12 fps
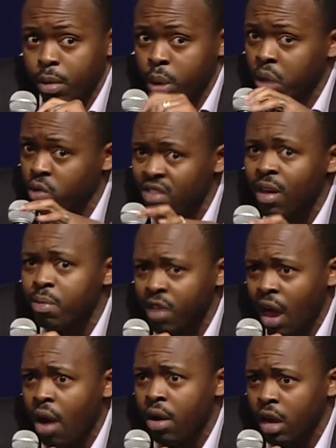which is what
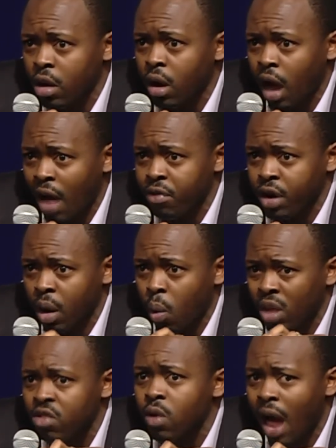sub-Saharan Africa,
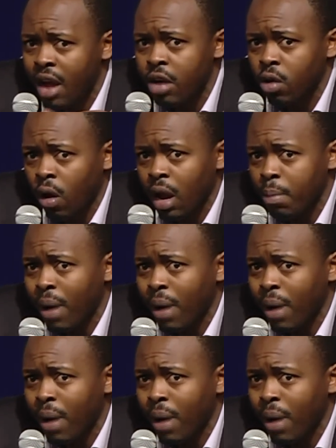once you add it all up,